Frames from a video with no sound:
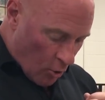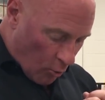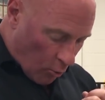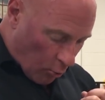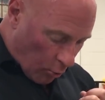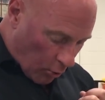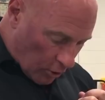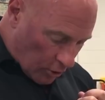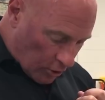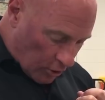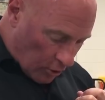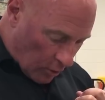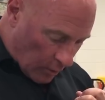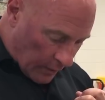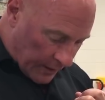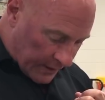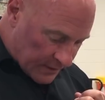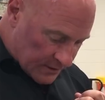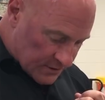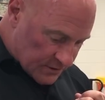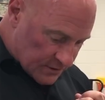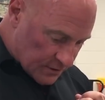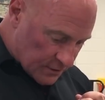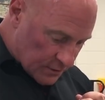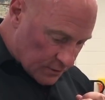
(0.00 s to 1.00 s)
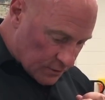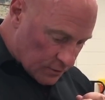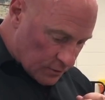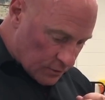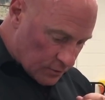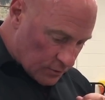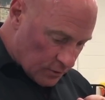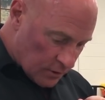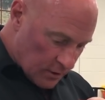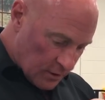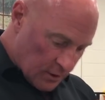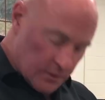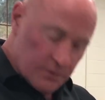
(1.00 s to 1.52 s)
we're going
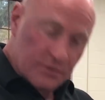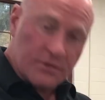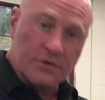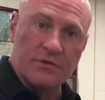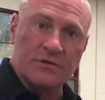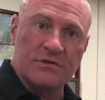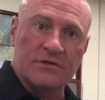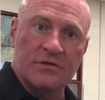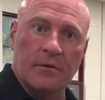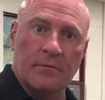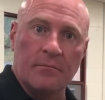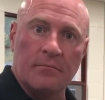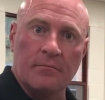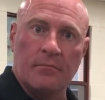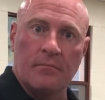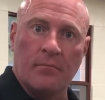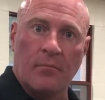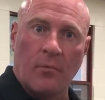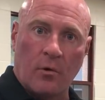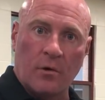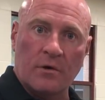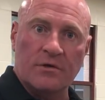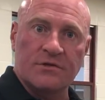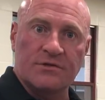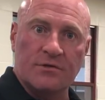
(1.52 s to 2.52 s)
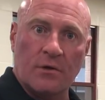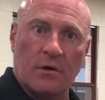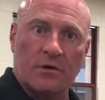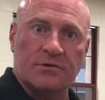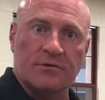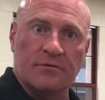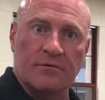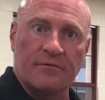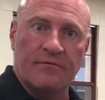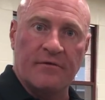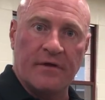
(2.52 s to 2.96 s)
to do some more instructional